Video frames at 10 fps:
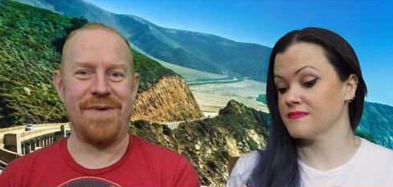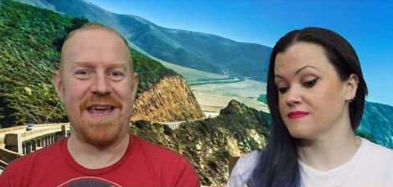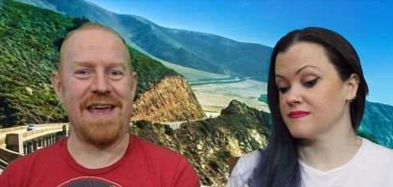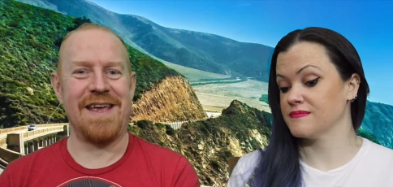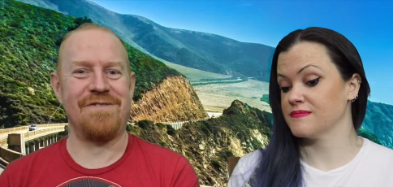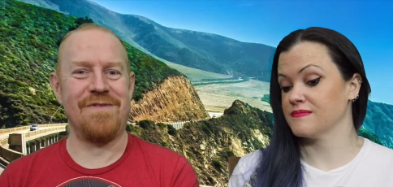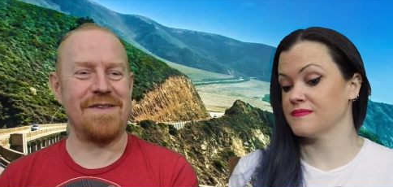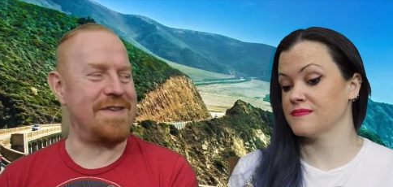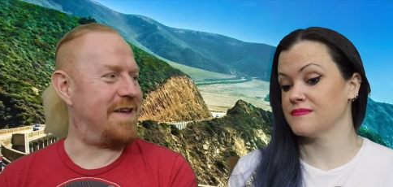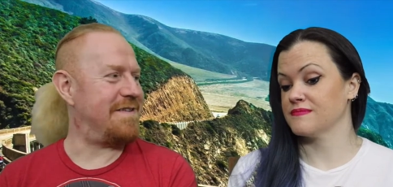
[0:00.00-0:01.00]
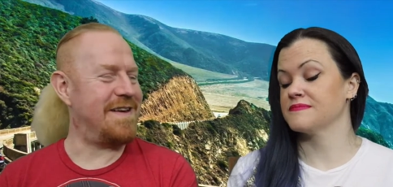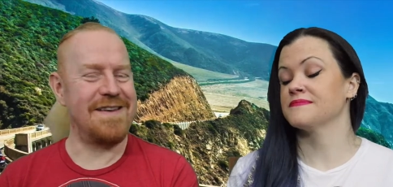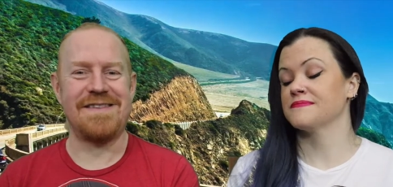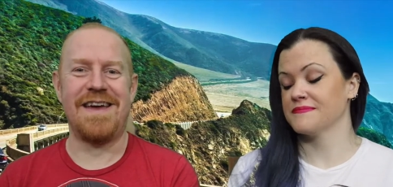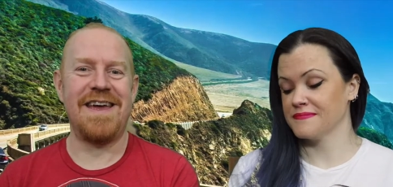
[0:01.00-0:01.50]
Speaker 1: making his resurgence.
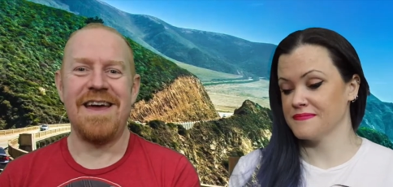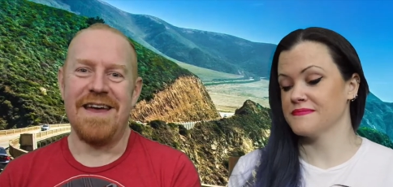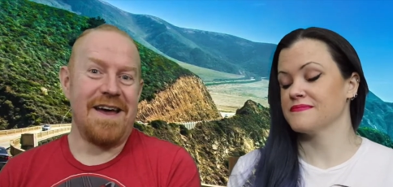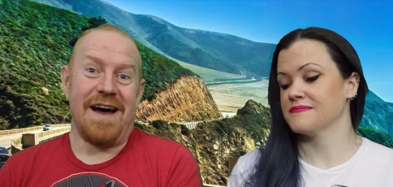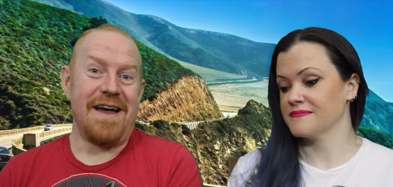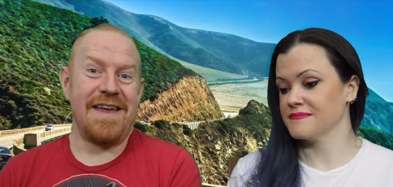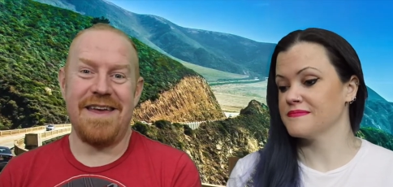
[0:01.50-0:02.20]
I, I,